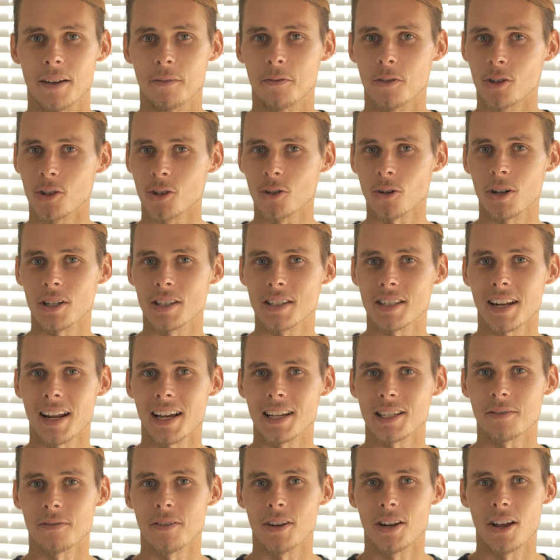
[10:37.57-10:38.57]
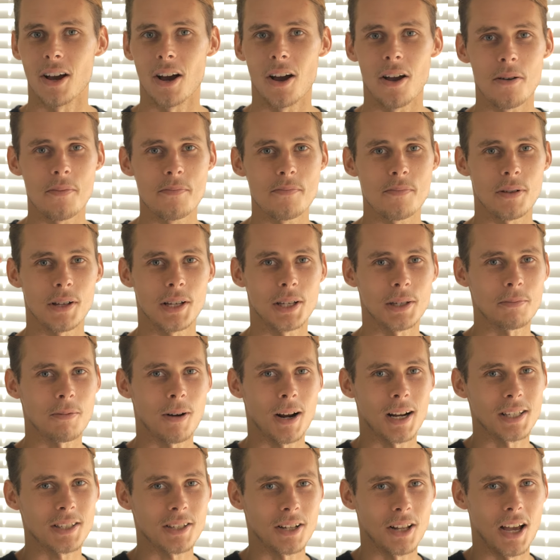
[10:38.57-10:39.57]
If you enjoyed today's video, please
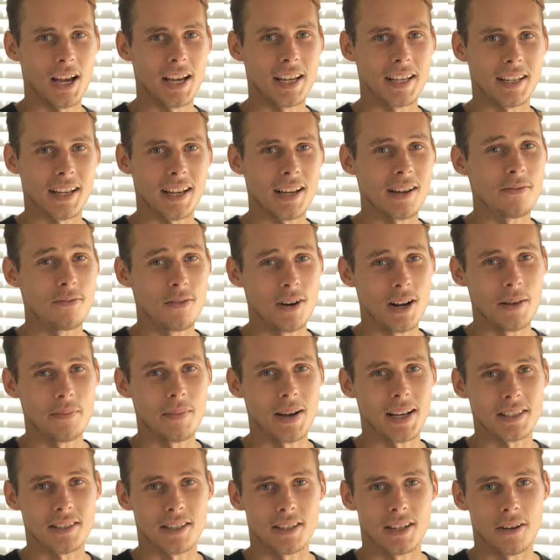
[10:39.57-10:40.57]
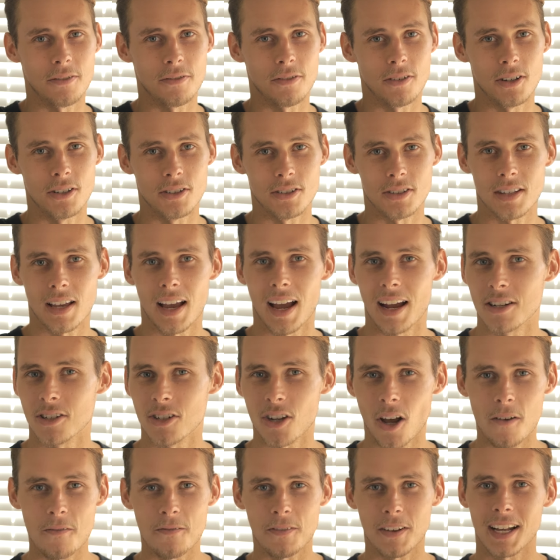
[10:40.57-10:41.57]
press like, it really makes a difference. And
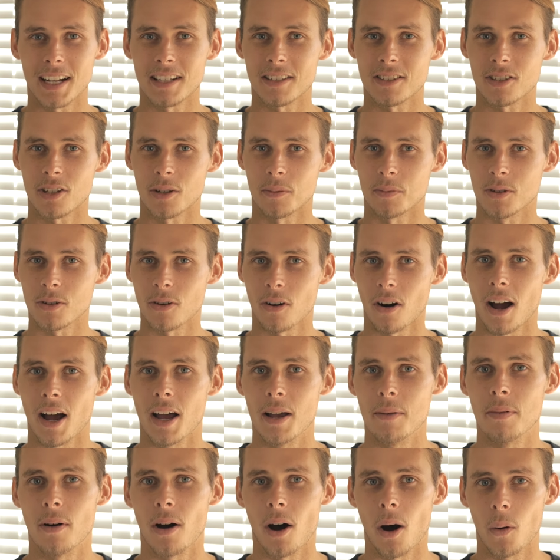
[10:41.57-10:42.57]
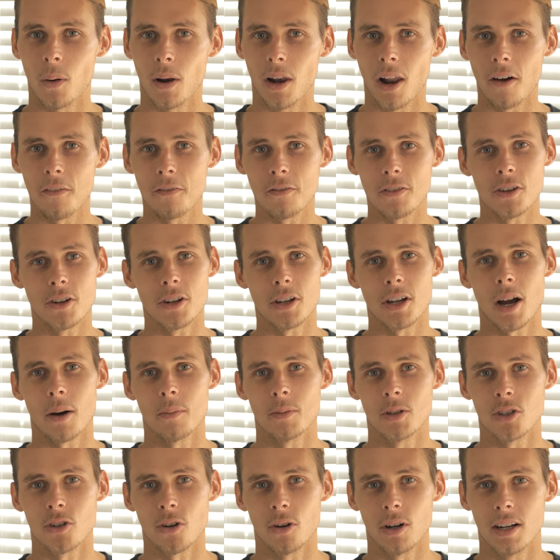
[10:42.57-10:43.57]
don't forget to subscribe, I would love for you to
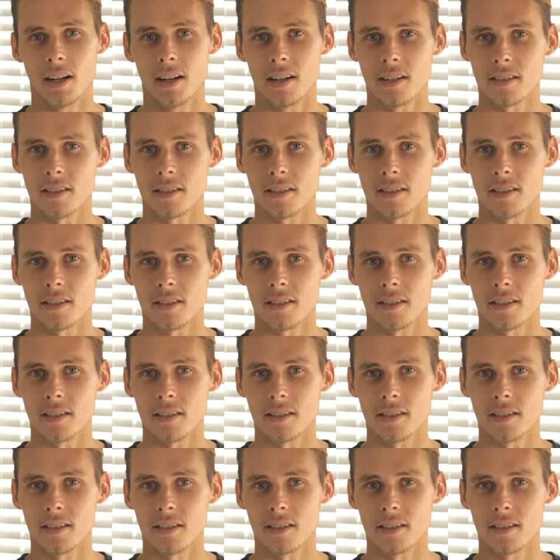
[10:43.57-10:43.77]
come and join